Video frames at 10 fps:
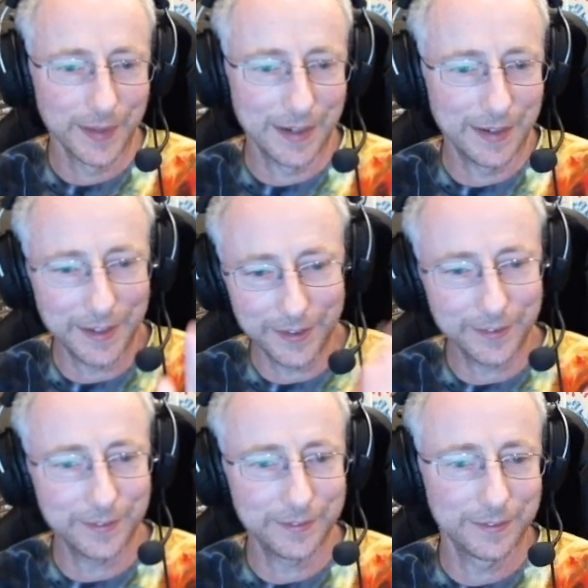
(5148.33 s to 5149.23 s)

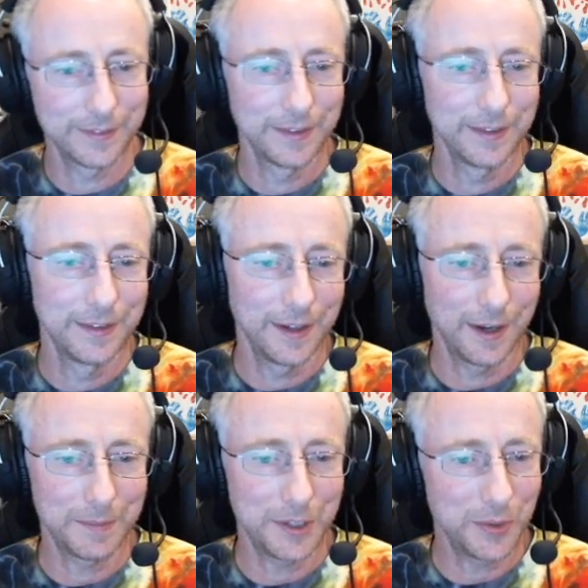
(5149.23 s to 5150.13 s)
Neil,
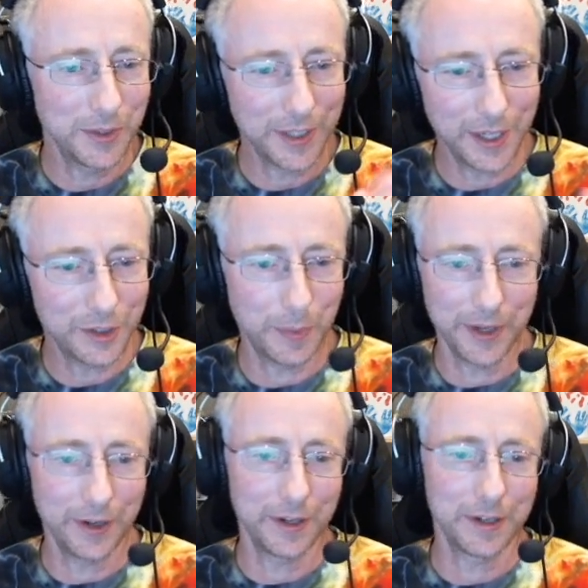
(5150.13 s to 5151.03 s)
I'm doing the hedge bet
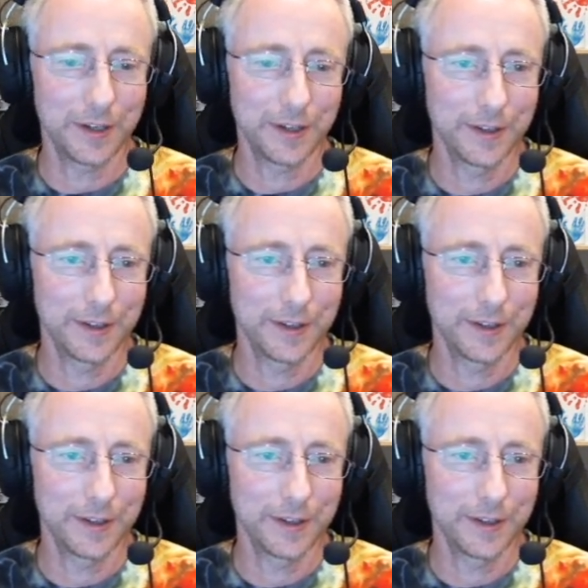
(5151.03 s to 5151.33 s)
on you.